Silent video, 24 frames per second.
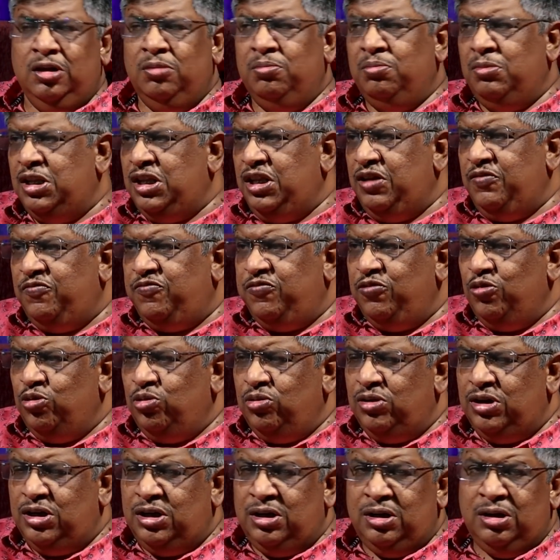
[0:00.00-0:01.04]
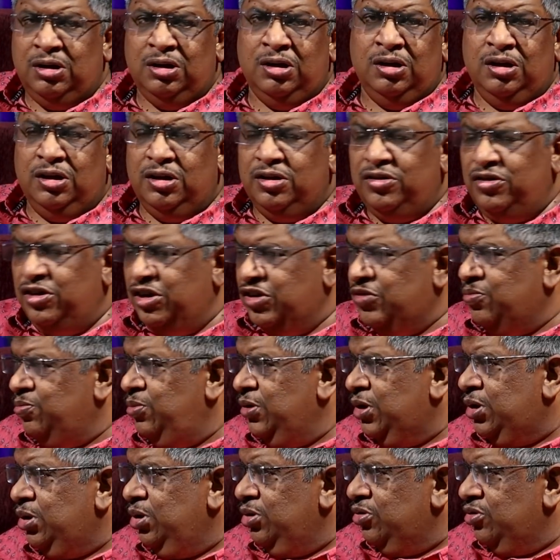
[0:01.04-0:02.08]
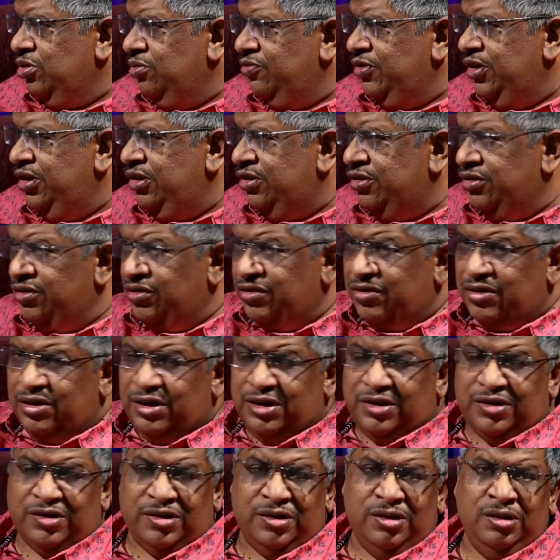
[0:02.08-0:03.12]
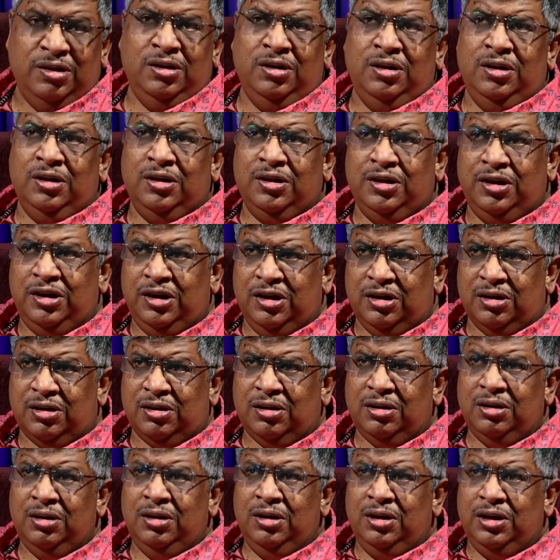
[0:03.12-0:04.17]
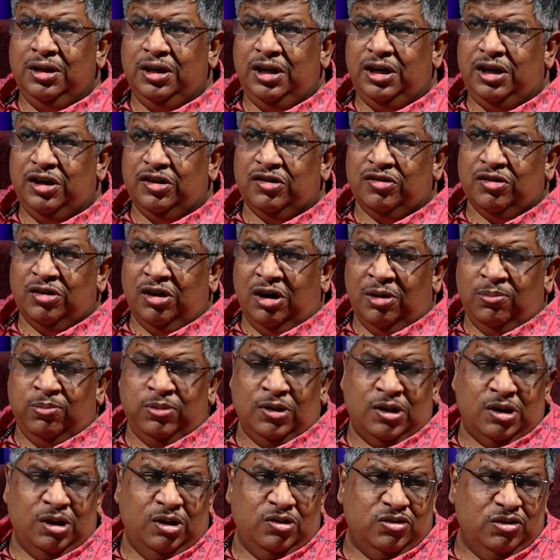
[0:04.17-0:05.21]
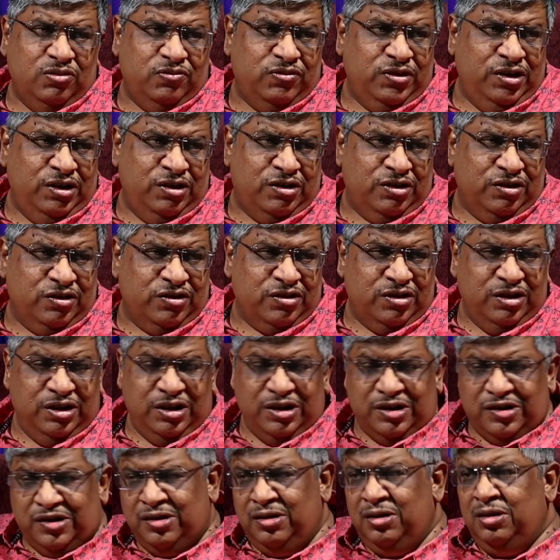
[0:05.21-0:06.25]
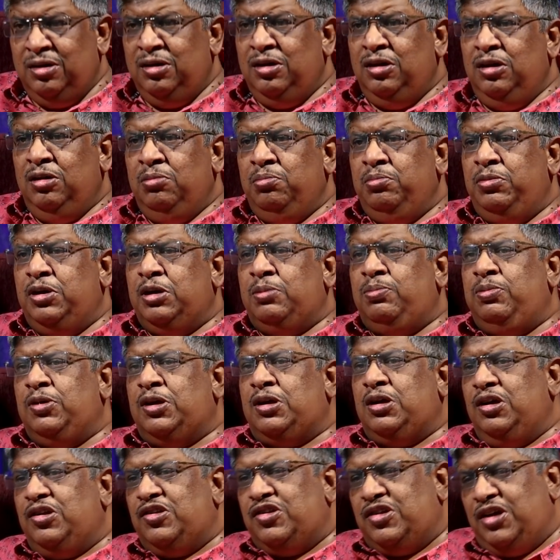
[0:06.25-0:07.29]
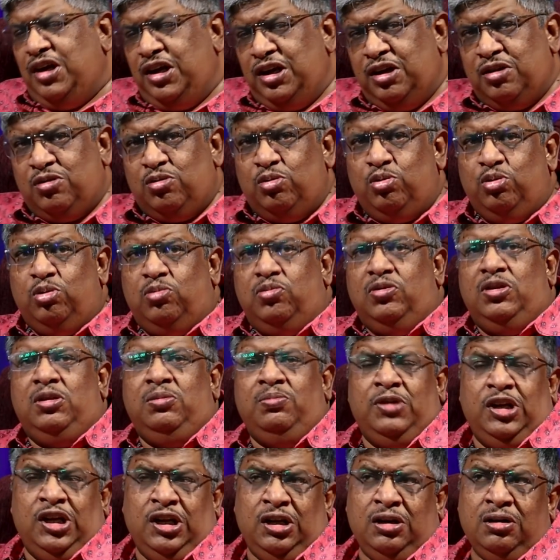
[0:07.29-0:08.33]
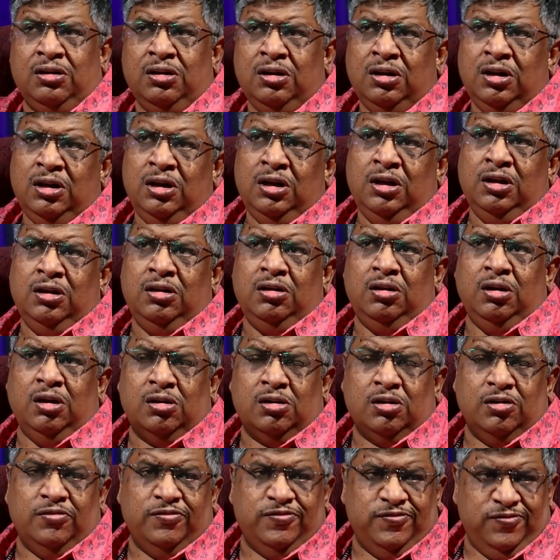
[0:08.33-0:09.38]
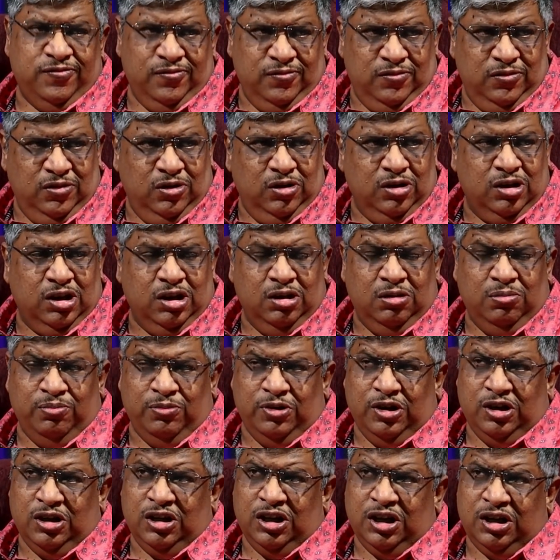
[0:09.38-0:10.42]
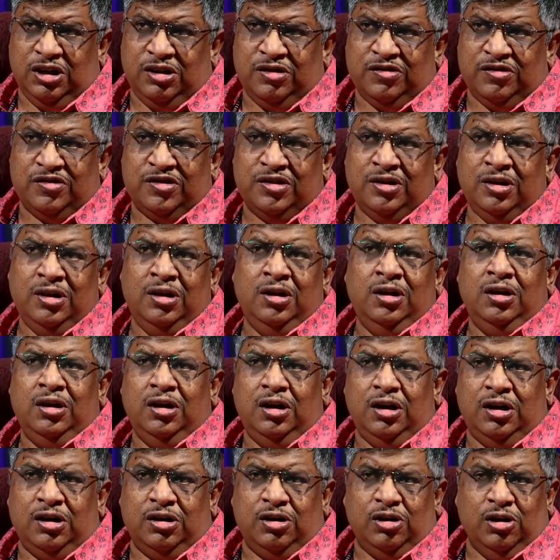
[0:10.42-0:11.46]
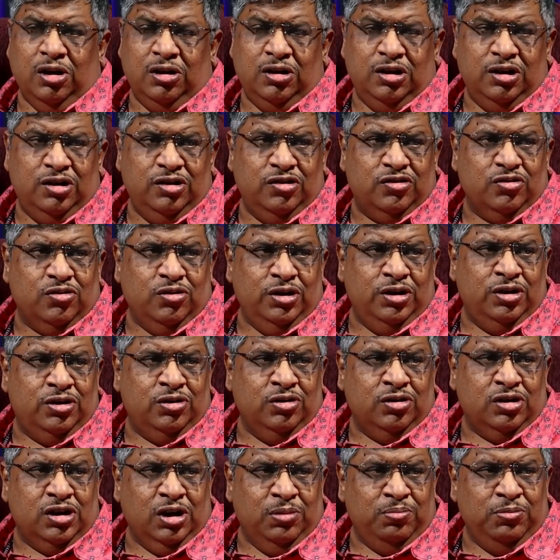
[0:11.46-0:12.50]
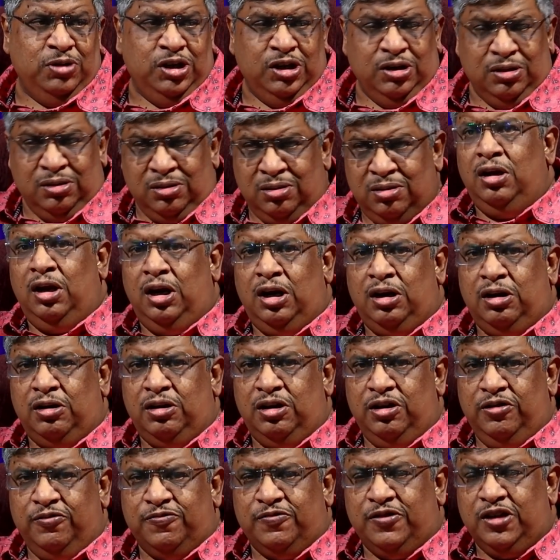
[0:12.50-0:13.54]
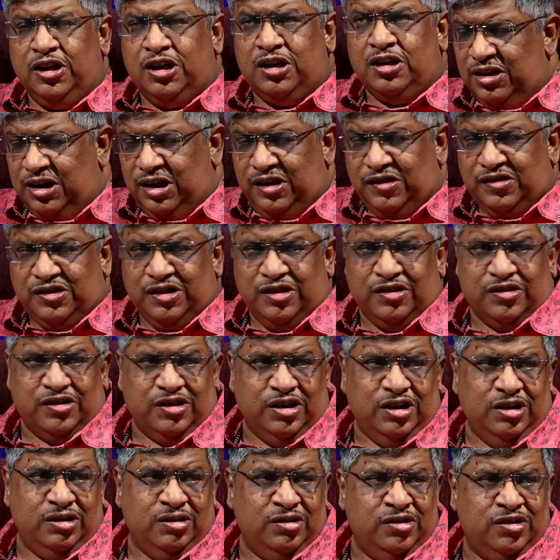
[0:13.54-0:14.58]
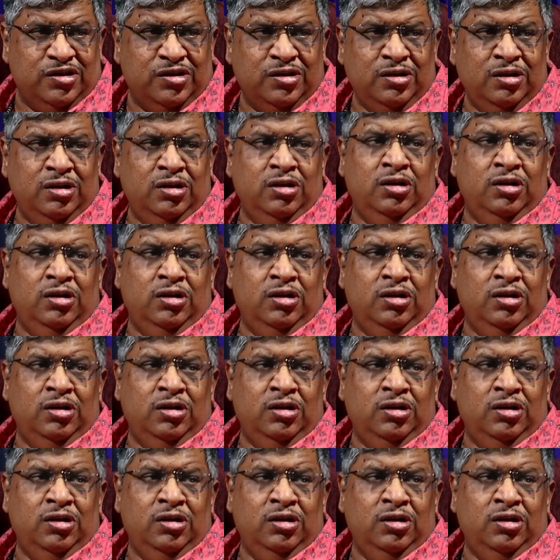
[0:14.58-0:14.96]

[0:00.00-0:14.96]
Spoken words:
money flew in just because of interest rates. Here, it is not because of interest rates, but because high crude will mean lot of oil earnings and dollar is going to come in. And if the crisis ends,